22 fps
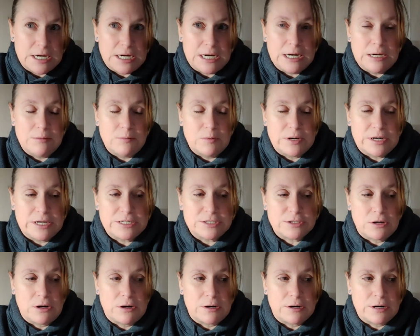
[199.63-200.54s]
Uh, when I
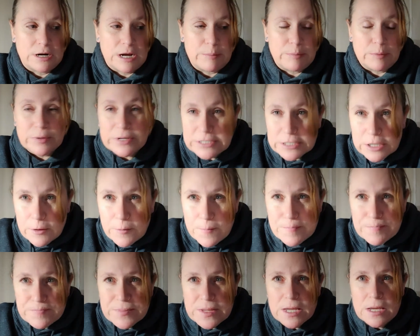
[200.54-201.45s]
saw her a couple weeks
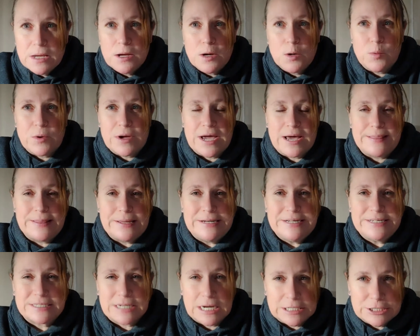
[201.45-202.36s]
ago, we had that
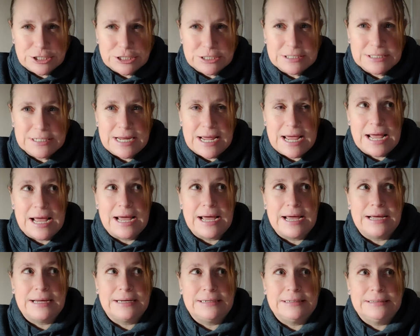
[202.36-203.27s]
discussion
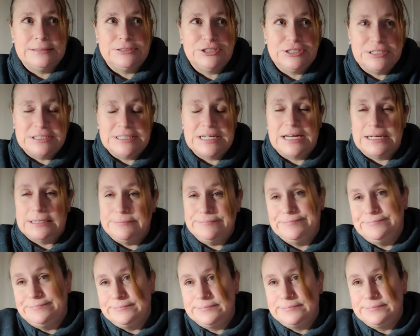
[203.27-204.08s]
and she said,